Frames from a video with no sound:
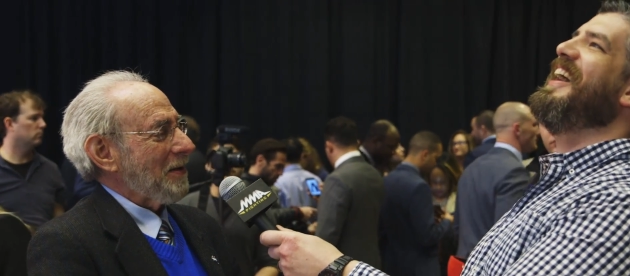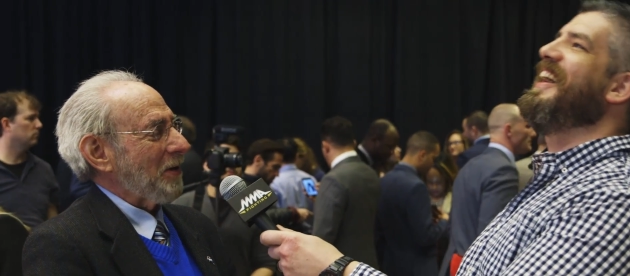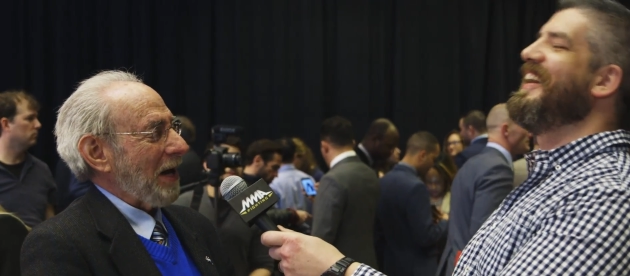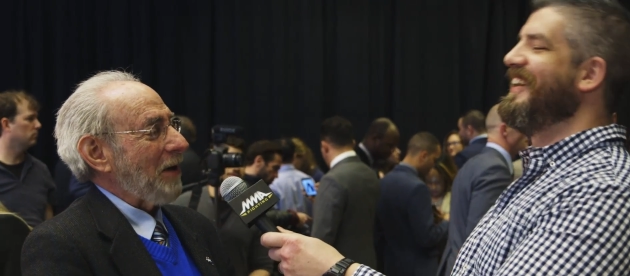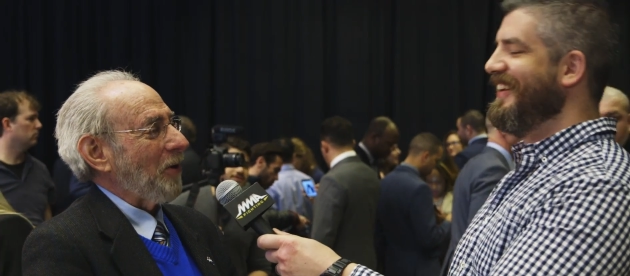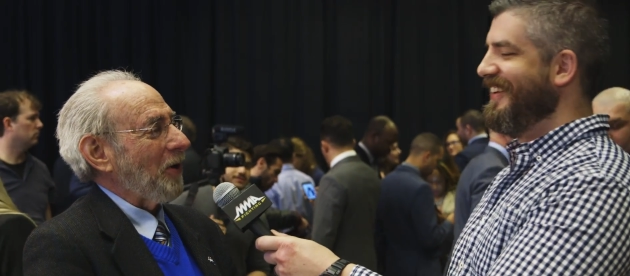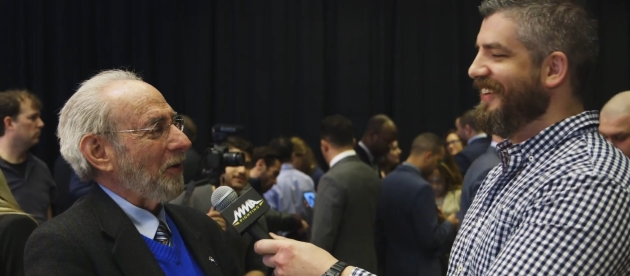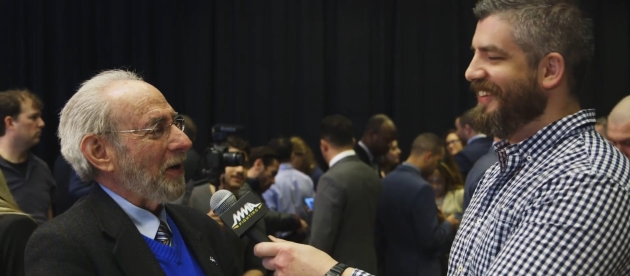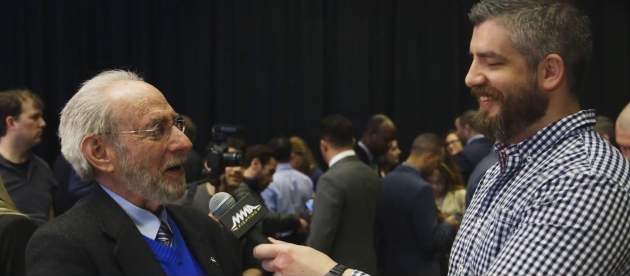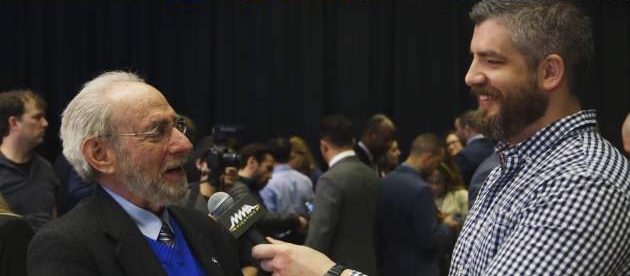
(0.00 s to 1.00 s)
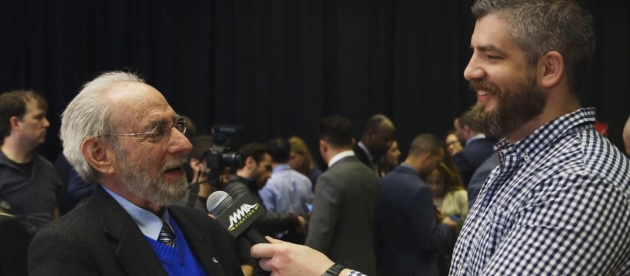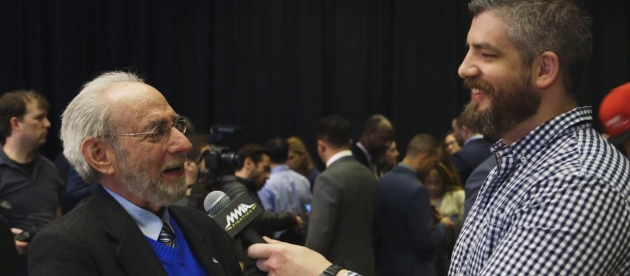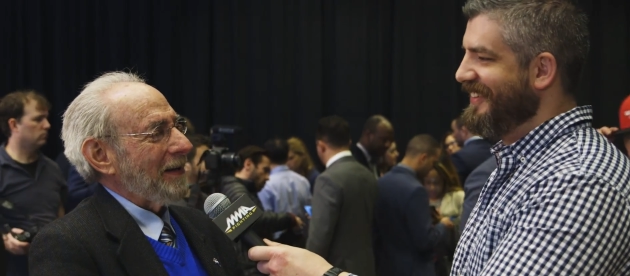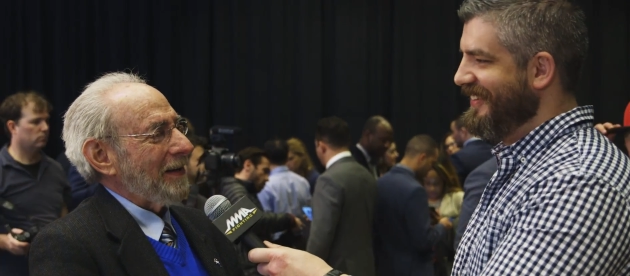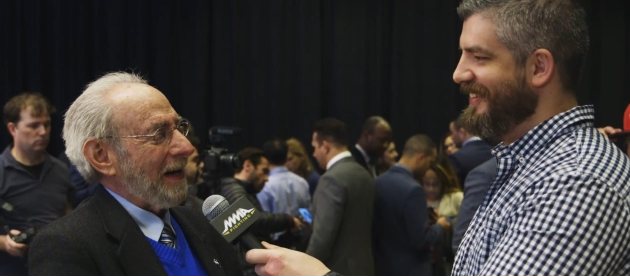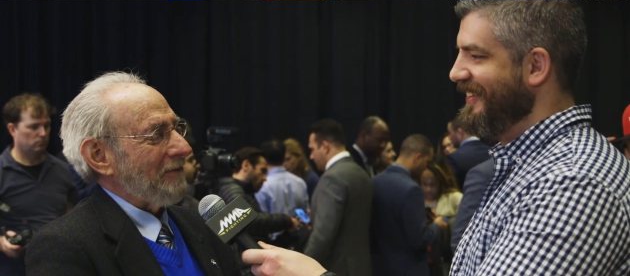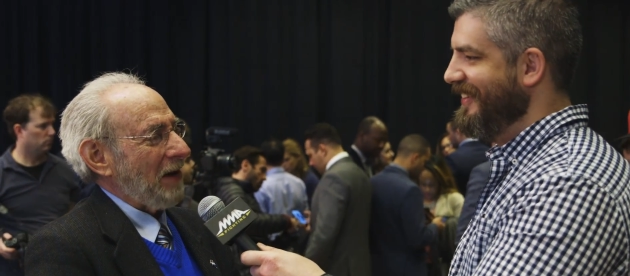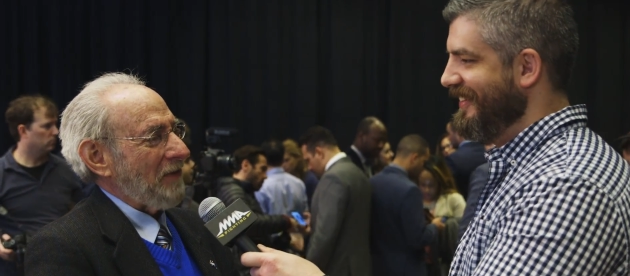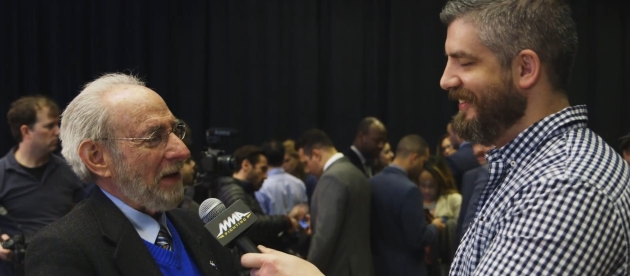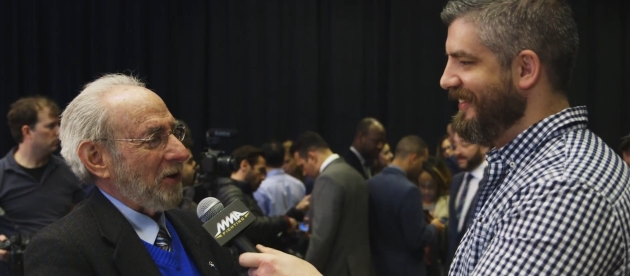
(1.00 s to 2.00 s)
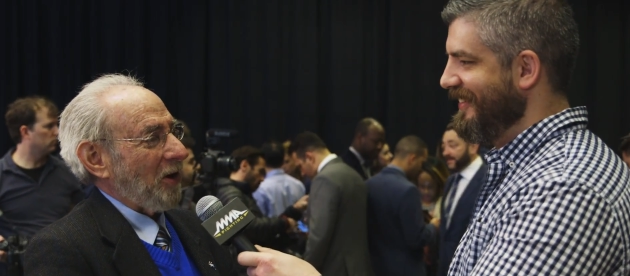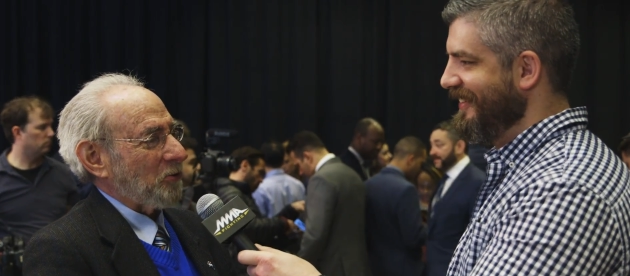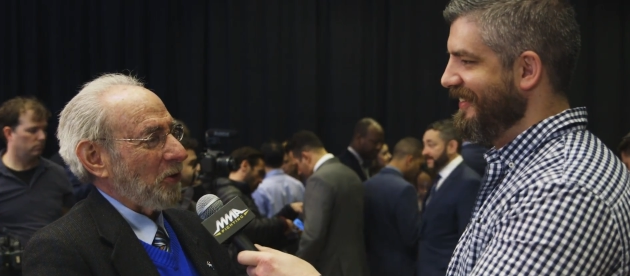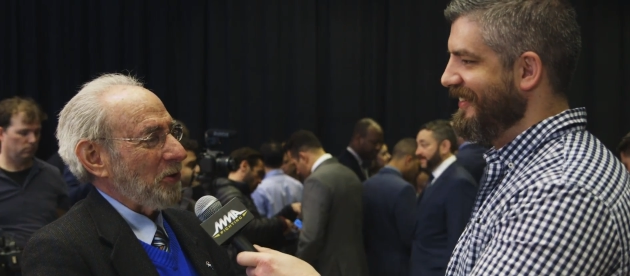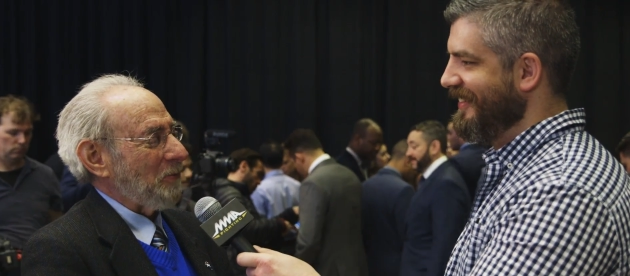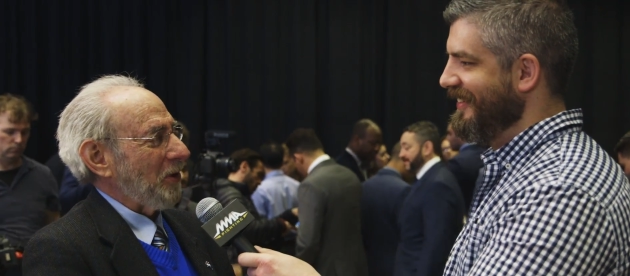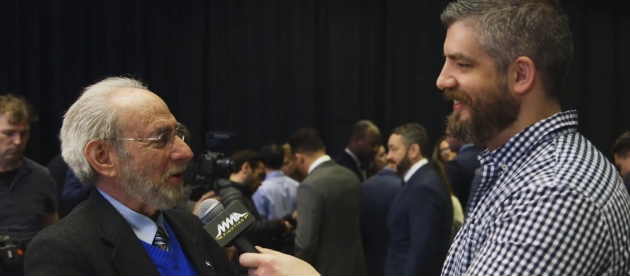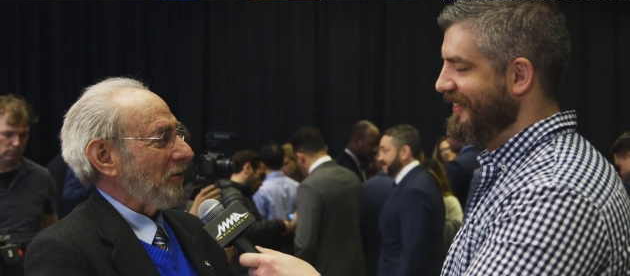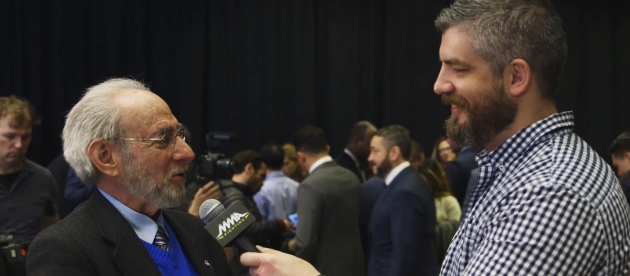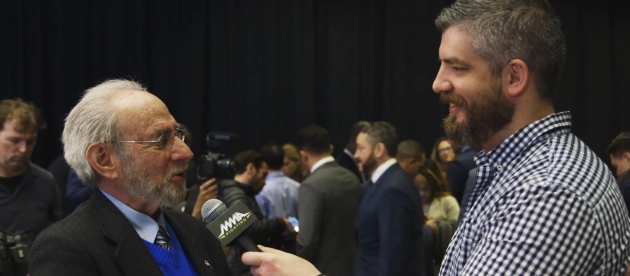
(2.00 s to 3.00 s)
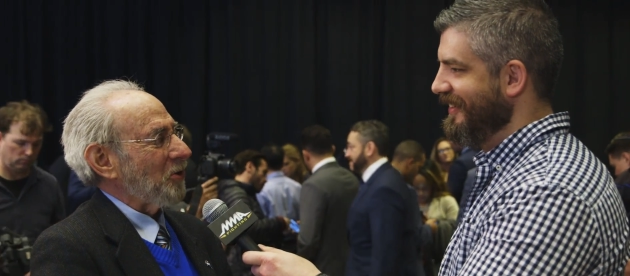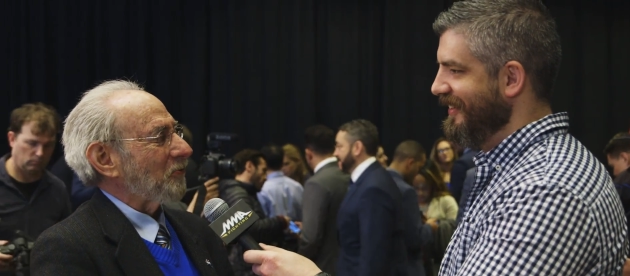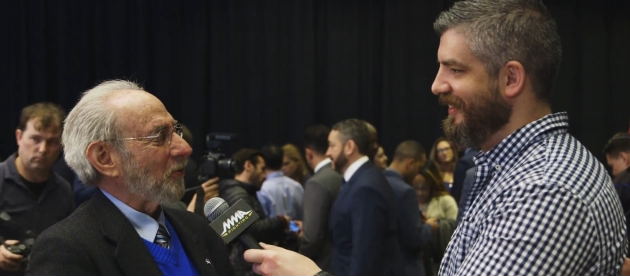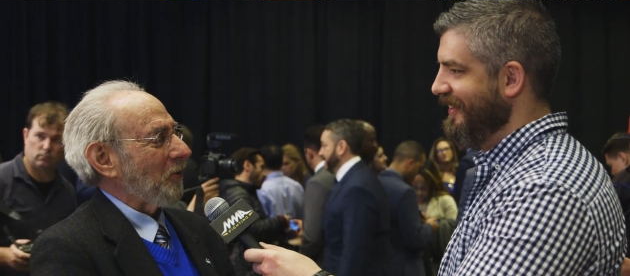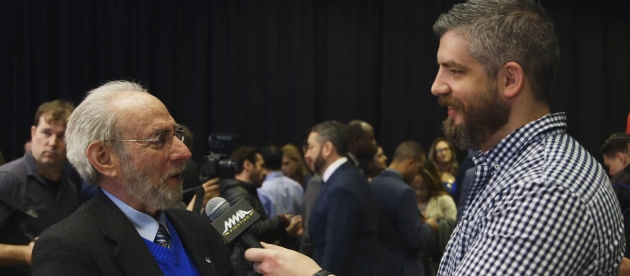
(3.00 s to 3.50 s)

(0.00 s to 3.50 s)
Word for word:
Speaker 1: but I will. Uh, I've, I've had the Australia button on this coat for a